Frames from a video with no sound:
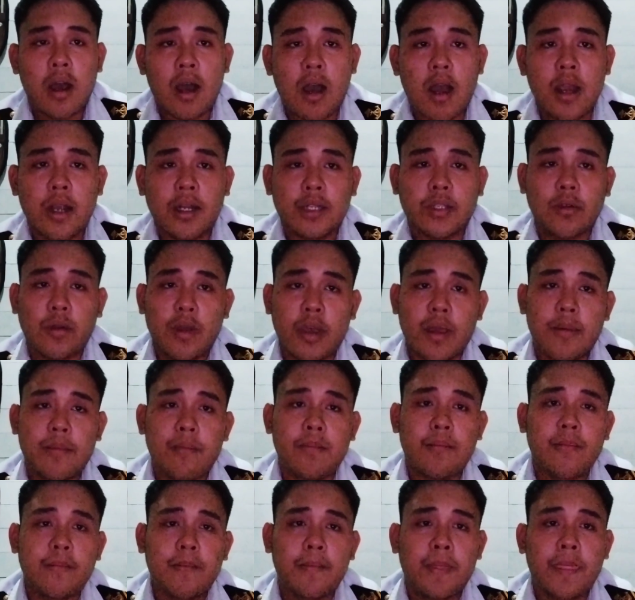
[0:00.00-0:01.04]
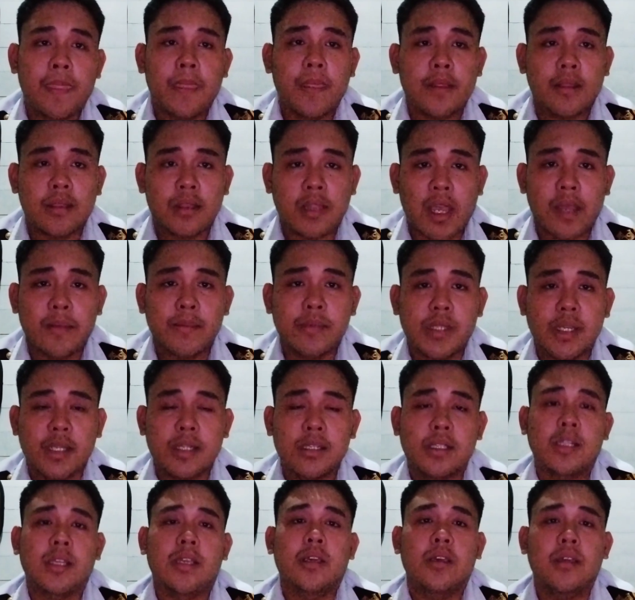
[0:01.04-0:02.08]
R to M times
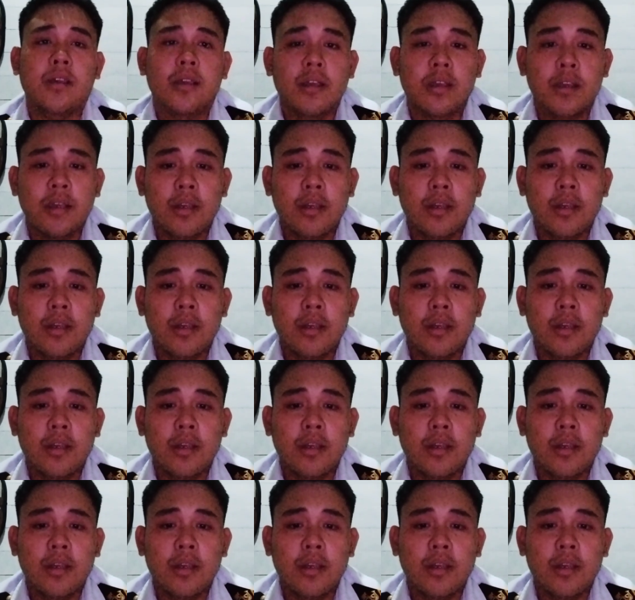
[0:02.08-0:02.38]
60